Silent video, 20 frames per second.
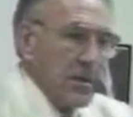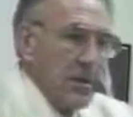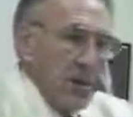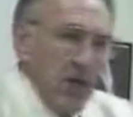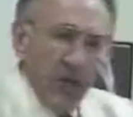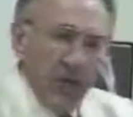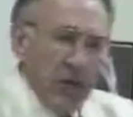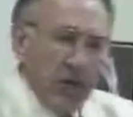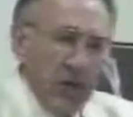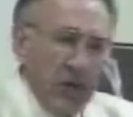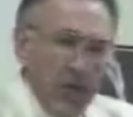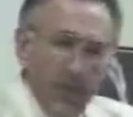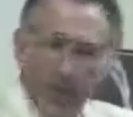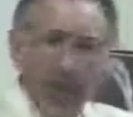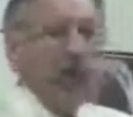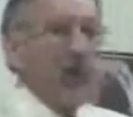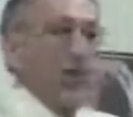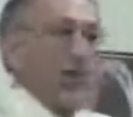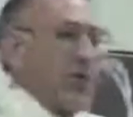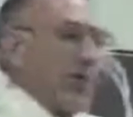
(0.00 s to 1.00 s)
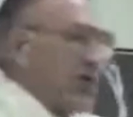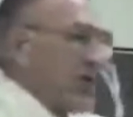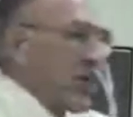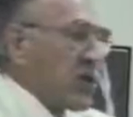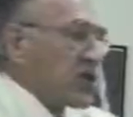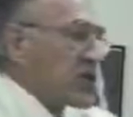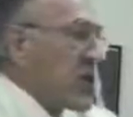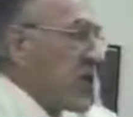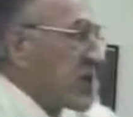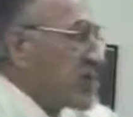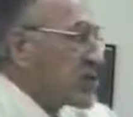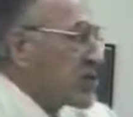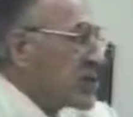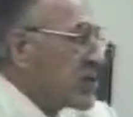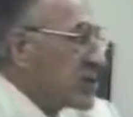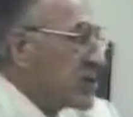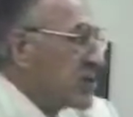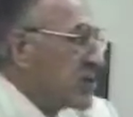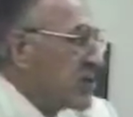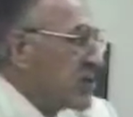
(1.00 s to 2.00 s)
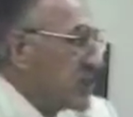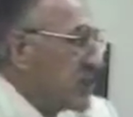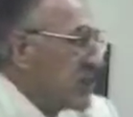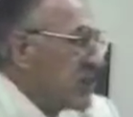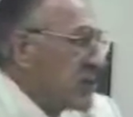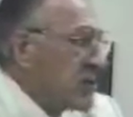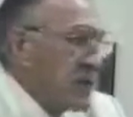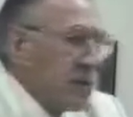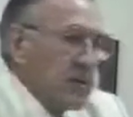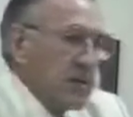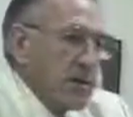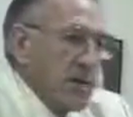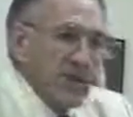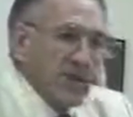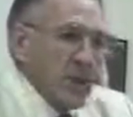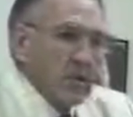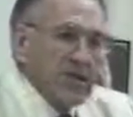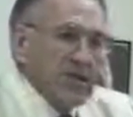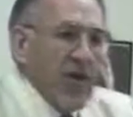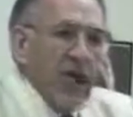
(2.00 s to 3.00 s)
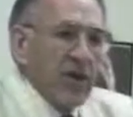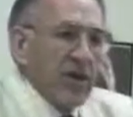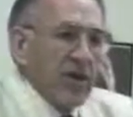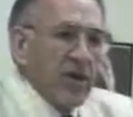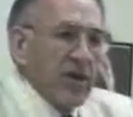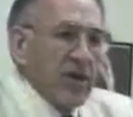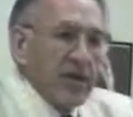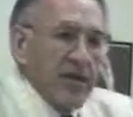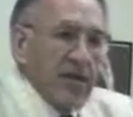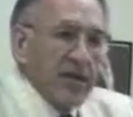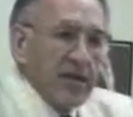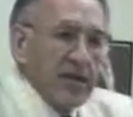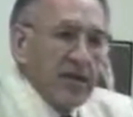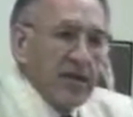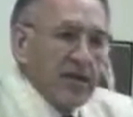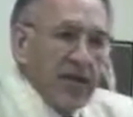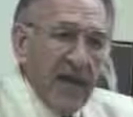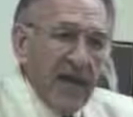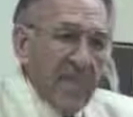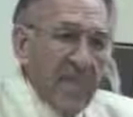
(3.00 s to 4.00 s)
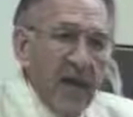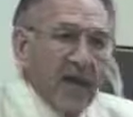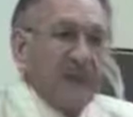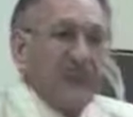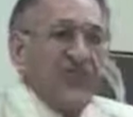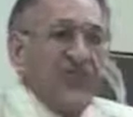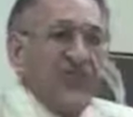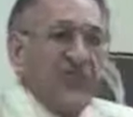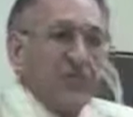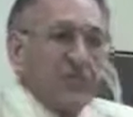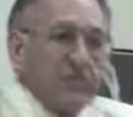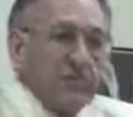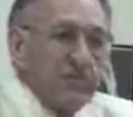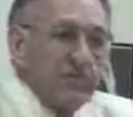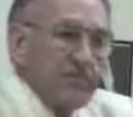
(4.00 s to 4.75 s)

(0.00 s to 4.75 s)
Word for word: And you're going to burn with your church. And don't tell me you're not, because I'm not a fool.